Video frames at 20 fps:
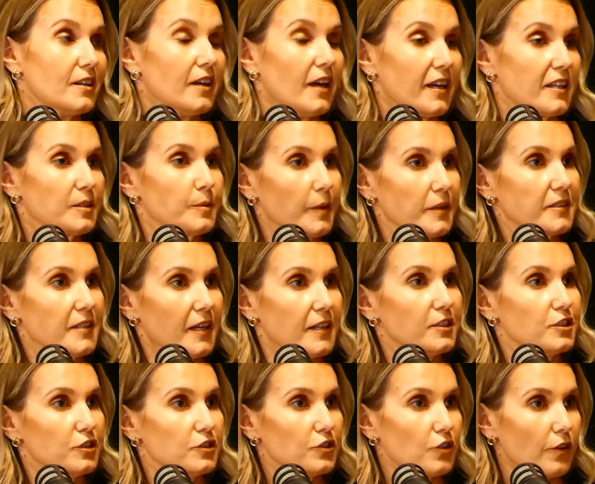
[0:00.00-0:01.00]

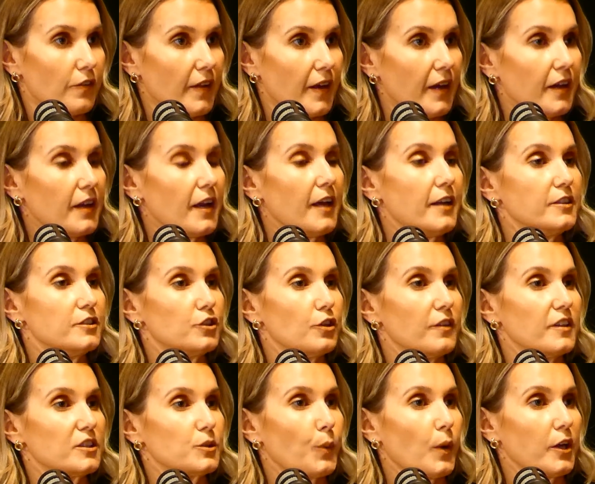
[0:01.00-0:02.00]
expectations on that. And so
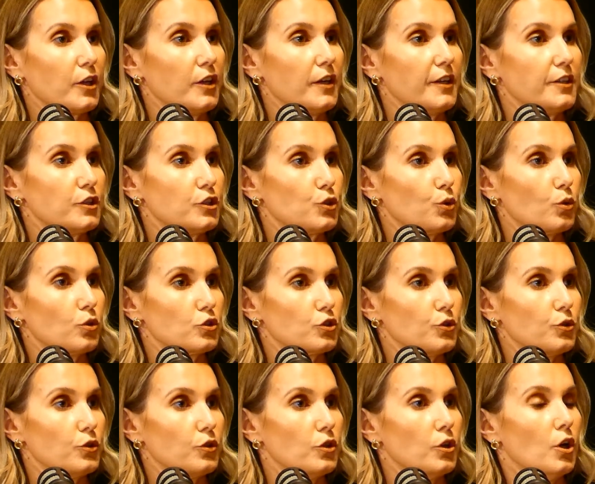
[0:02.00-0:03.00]
that's why you need to talk
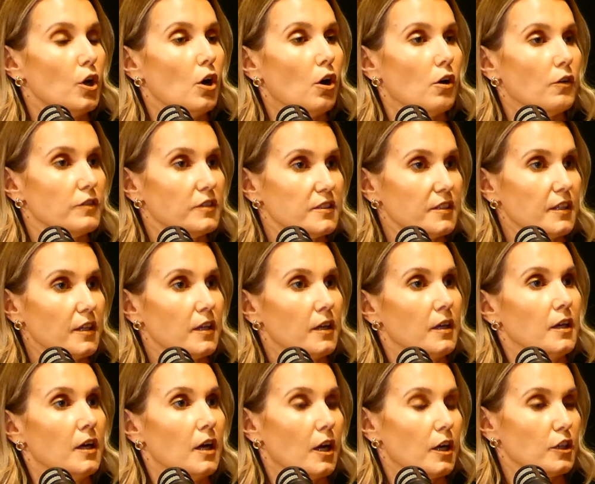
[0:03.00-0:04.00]
to, obviously,
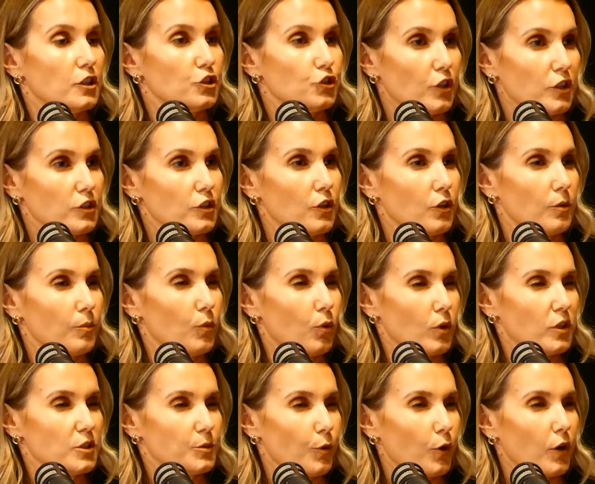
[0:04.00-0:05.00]
a construction loan
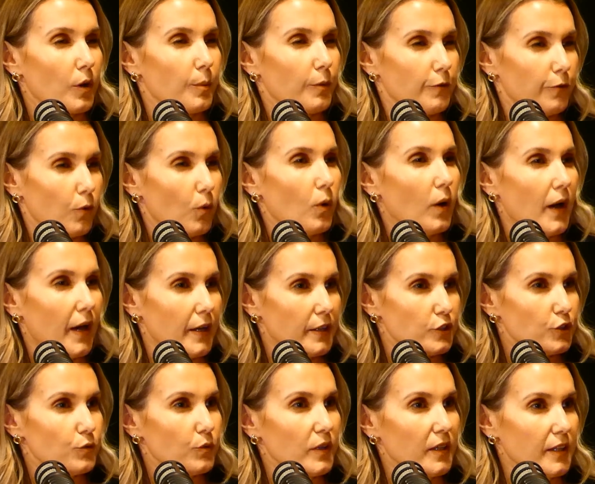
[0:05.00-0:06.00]
mortgage broker
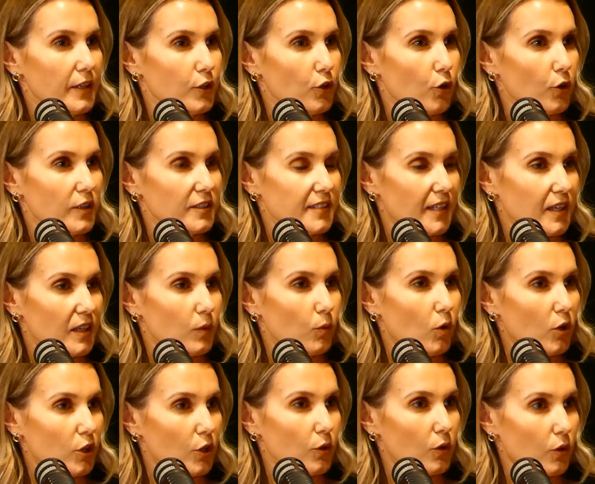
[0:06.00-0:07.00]
beforehand to really know exactly
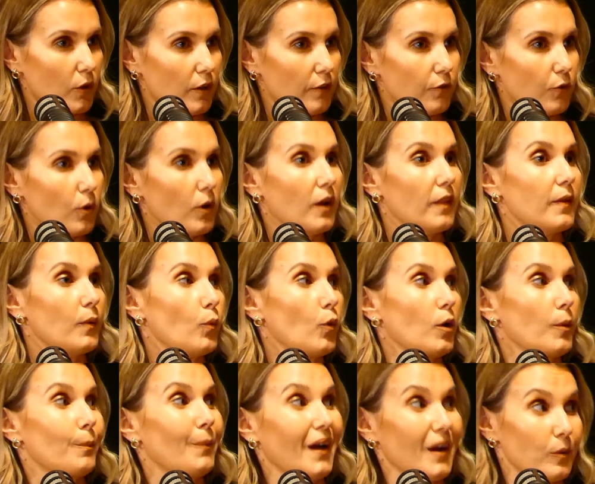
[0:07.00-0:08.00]
what you're looking for and then
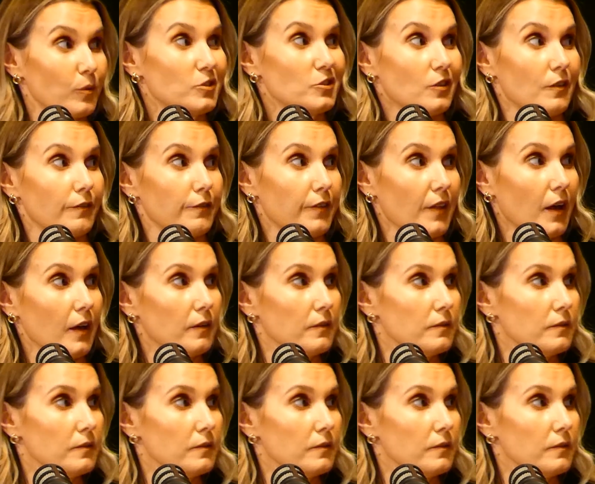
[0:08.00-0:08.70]
work backwards on that.